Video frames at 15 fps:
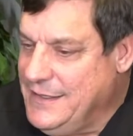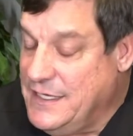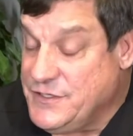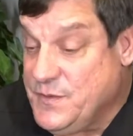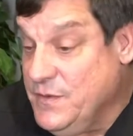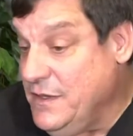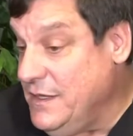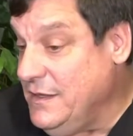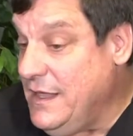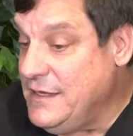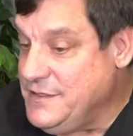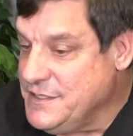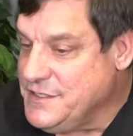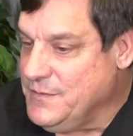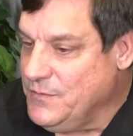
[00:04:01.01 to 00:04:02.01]
really
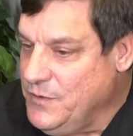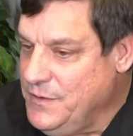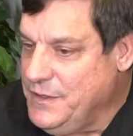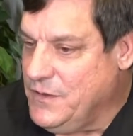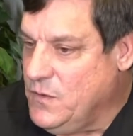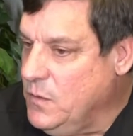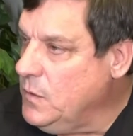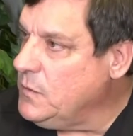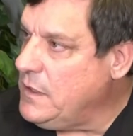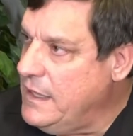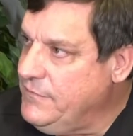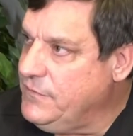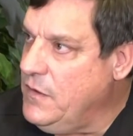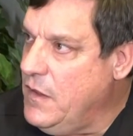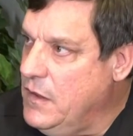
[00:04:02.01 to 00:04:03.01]
led to some really cool
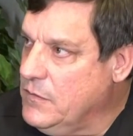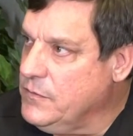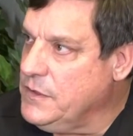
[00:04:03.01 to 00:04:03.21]
lifelong